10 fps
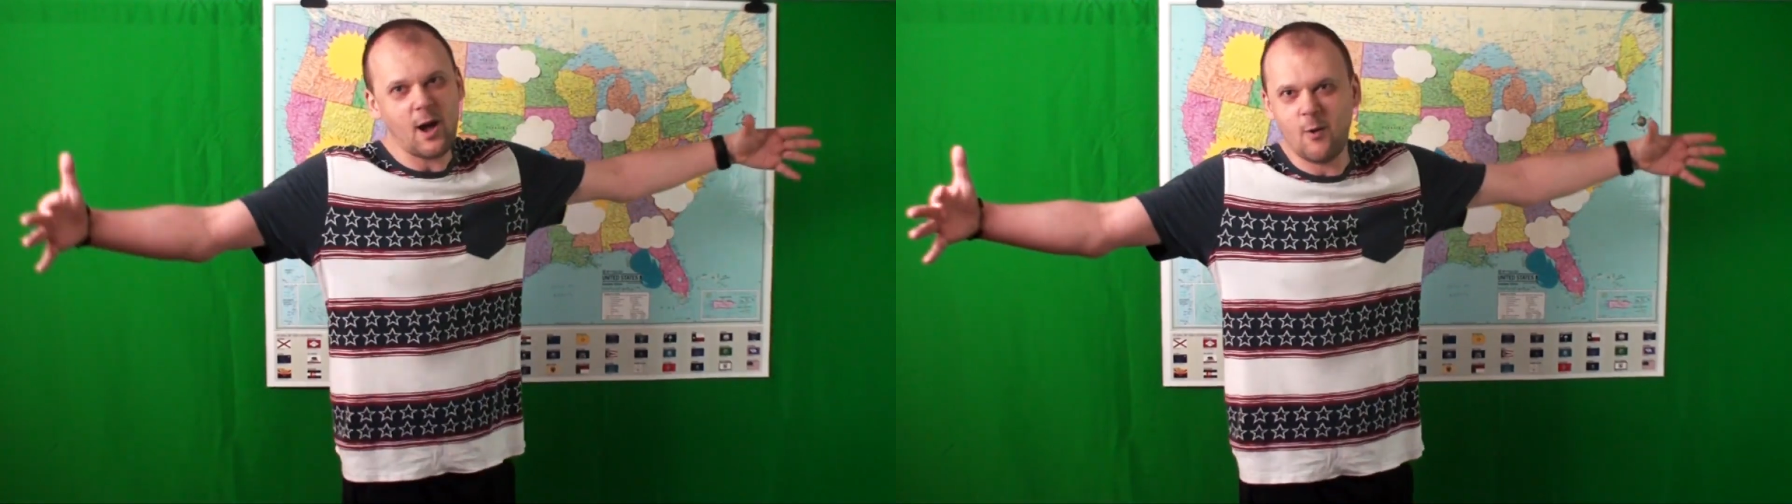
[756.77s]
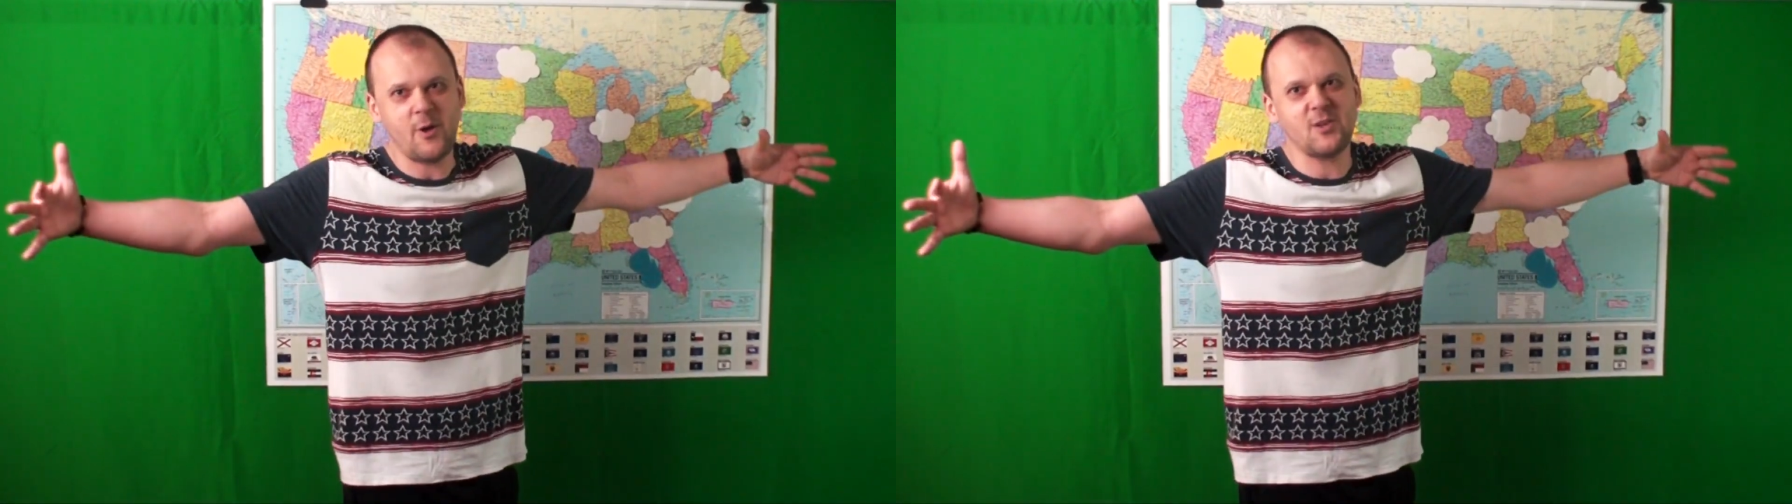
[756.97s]

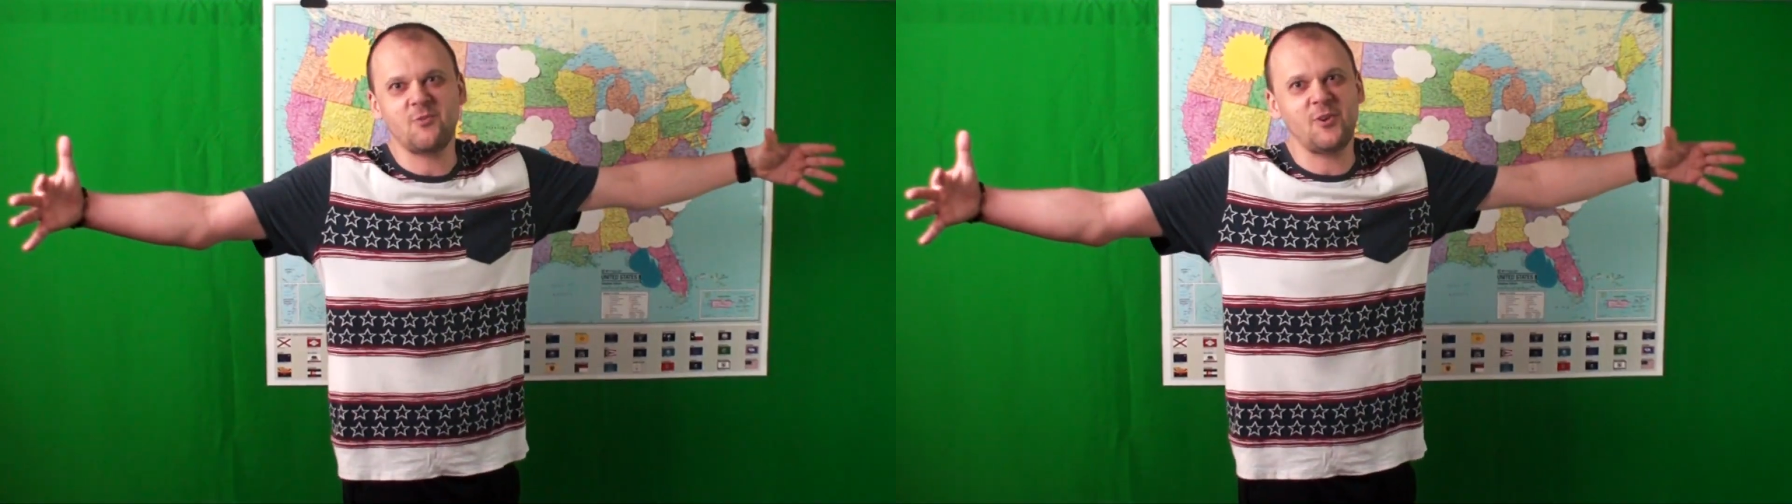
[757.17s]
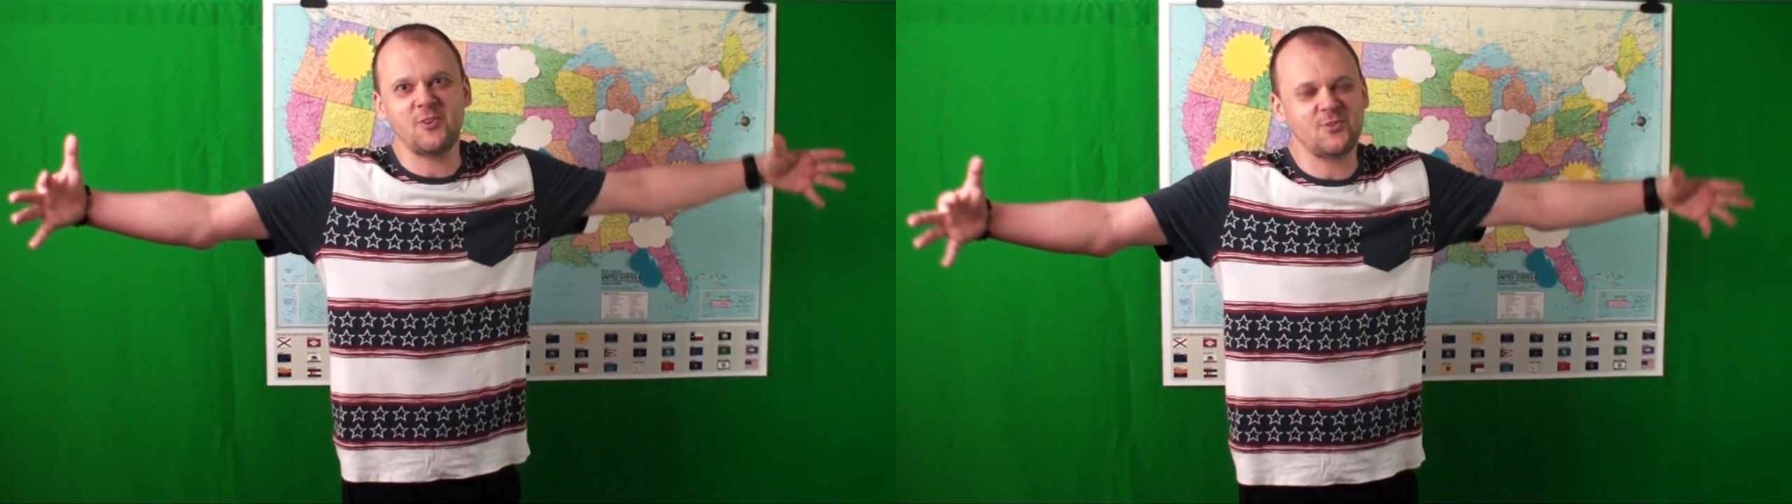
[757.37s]
await
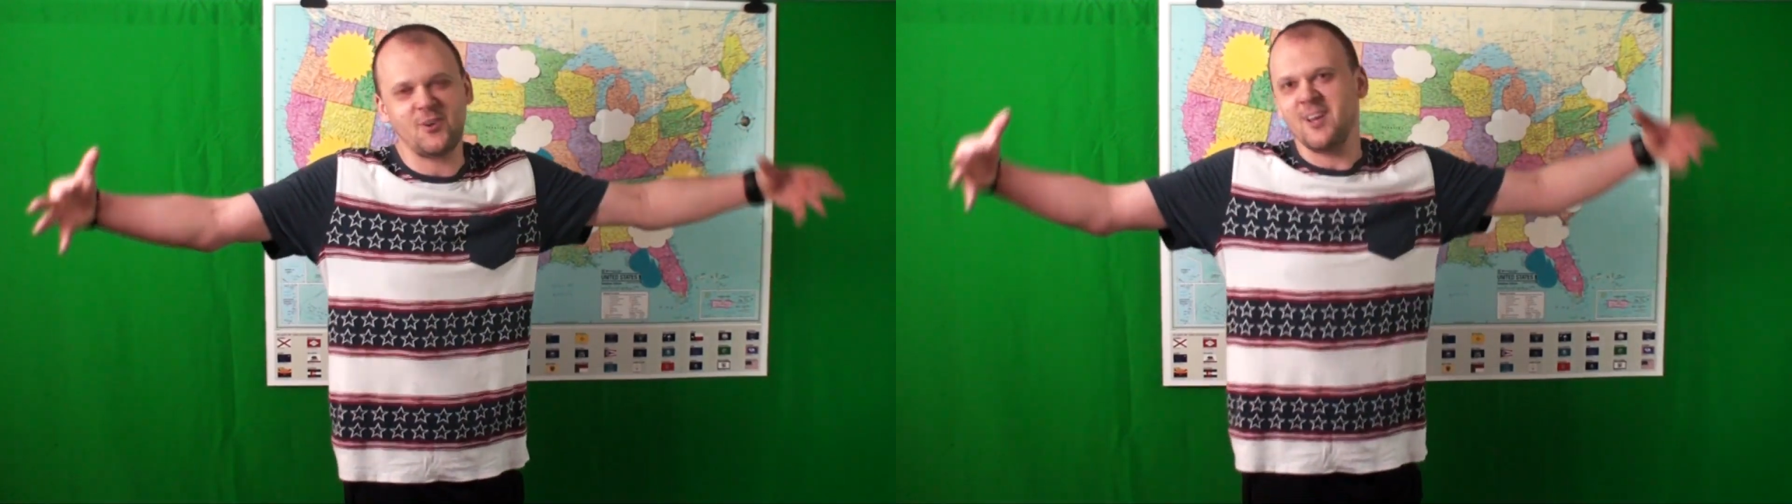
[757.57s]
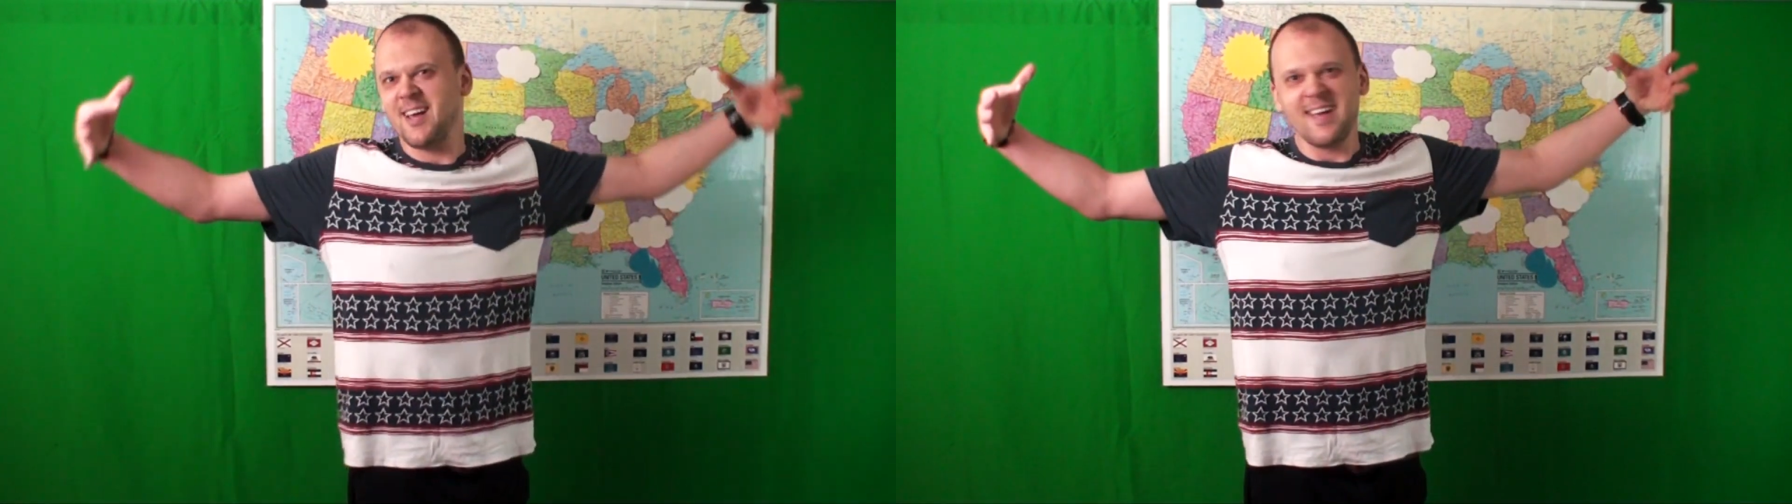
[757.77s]
for you to